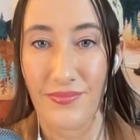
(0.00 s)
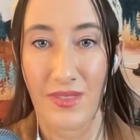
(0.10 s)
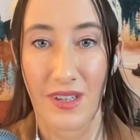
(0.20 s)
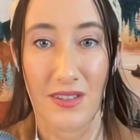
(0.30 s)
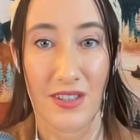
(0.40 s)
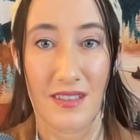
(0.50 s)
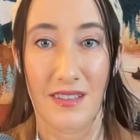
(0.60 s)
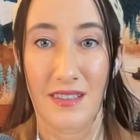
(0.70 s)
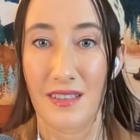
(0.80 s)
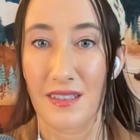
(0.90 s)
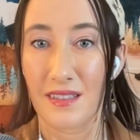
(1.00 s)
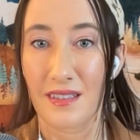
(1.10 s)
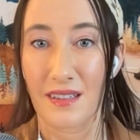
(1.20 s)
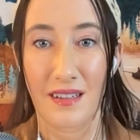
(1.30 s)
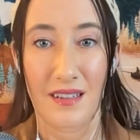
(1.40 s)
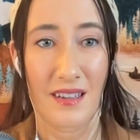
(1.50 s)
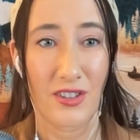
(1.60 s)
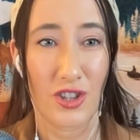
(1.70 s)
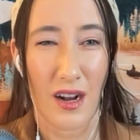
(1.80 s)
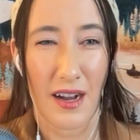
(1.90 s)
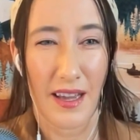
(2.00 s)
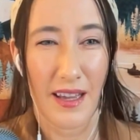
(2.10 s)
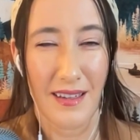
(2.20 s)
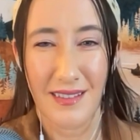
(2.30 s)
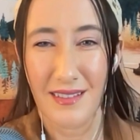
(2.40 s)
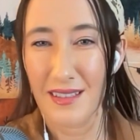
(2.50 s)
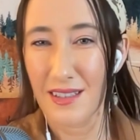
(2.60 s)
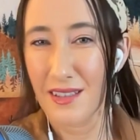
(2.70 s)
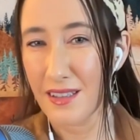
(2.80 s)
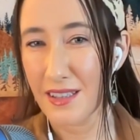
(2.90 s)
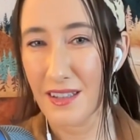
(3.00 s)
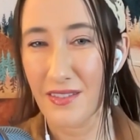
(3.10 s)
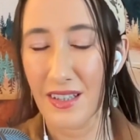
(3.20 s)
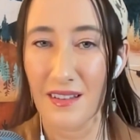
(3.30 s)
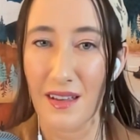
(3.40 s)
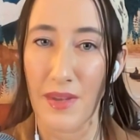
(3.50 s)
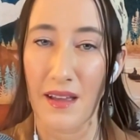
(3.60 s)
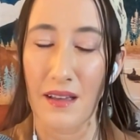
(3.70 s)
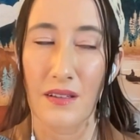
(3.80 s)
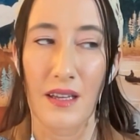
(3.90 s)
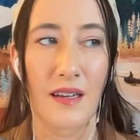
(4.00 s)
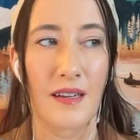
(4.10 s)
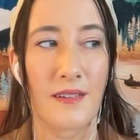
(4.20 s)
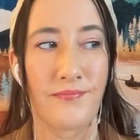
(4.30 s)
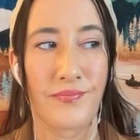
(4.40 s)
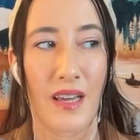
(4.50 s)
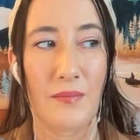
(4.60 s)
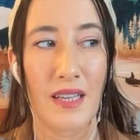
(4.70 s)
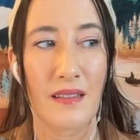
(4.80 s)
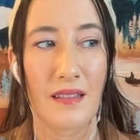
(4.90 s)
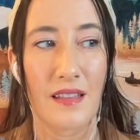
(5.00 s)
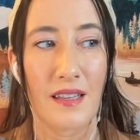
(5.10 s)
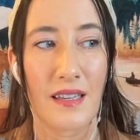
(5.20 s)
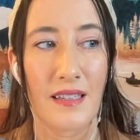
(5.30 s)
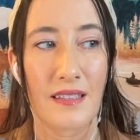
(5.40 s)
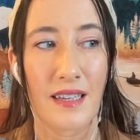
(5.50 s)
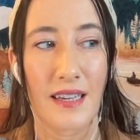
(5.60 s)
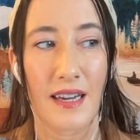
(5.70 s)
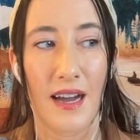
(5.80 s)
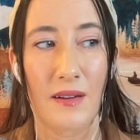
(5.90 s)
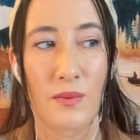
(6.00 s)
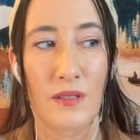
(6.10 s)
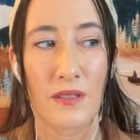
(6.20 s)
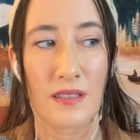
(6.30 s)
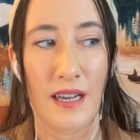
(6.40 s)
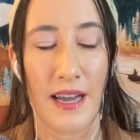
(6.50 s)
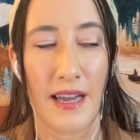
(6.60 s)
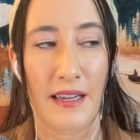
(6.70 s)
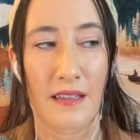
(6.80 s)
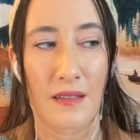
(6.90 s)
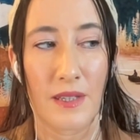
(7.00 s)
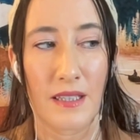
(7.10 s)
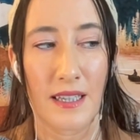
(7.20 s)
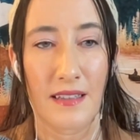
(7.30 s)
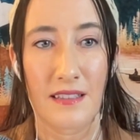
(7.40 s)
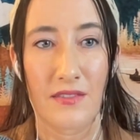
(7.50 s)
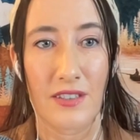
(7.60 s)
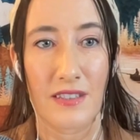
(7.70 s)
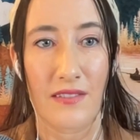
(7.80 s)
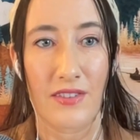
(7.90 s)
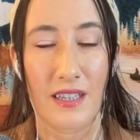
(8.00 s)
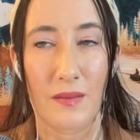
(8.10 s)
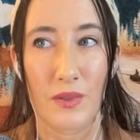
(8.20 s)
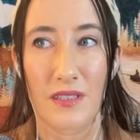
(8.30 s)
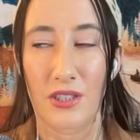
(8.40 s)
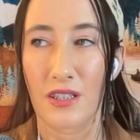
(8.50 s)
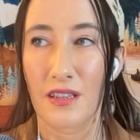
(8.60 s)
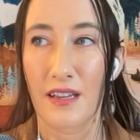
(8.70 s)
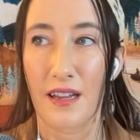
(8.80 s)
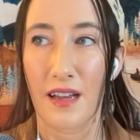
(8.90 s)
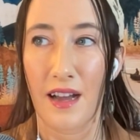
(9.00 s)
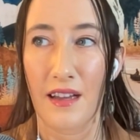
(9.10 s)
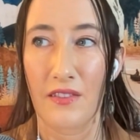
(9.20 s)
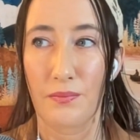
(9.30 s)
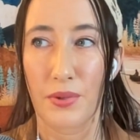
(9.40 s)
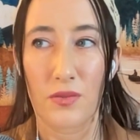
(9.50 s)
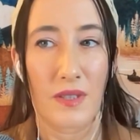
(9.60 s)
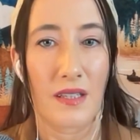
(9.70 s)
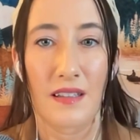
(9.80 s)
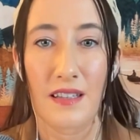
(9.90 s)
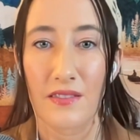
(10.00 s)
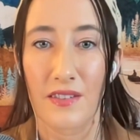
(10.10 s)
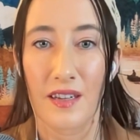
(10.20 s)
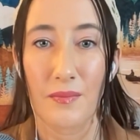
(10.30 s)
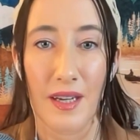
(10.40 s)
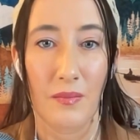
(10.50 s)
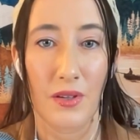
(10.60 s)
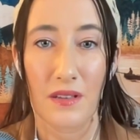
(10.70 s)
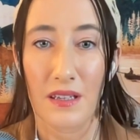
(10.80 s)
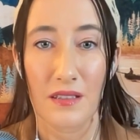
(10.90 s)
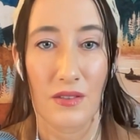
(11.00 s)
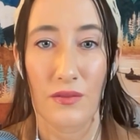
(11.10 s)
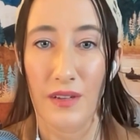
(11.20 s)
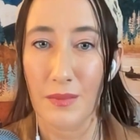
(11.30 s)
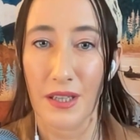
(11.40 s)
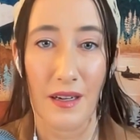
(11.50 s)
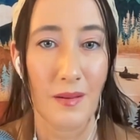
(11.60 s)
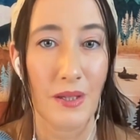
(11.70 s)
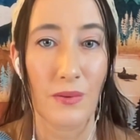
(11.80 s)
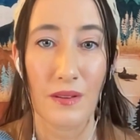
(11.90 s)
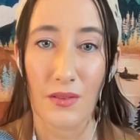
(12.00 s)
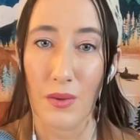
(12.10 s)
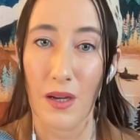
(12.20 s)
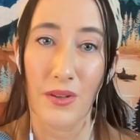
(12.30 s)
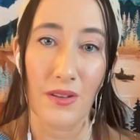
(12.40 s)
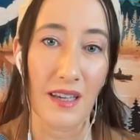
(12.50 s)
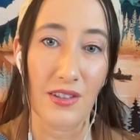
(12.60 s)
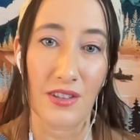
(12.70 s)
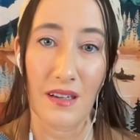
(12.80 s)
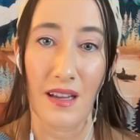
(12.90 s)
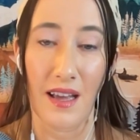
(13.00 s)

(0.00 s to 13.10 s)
They're just trying to steer clear of it somehow. I mean, the thing is, like, I will say, let me take the devil's advocate position that I have permanently given up my ability to do family therapy with this population.